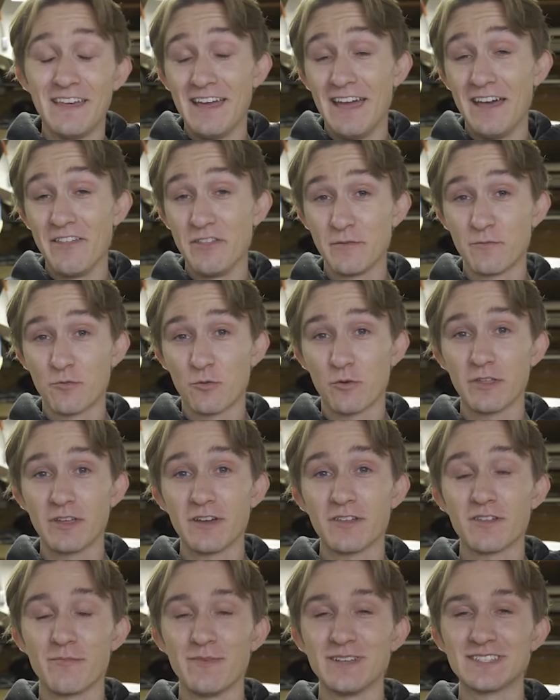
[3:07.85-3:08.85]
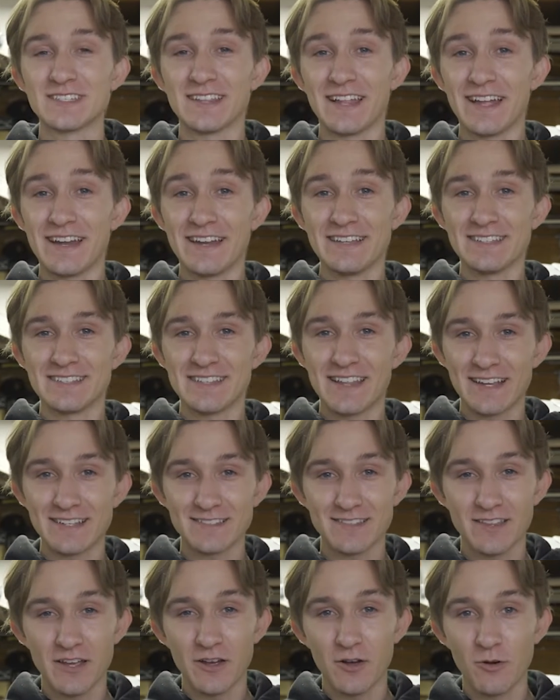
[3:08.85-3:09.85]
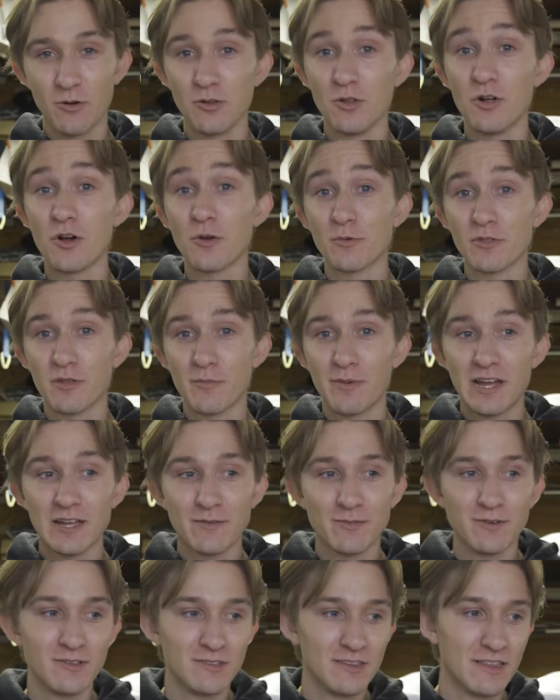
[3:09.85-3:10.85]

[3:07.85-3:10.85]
And then for the other miscellaneous things that go along with a bike build,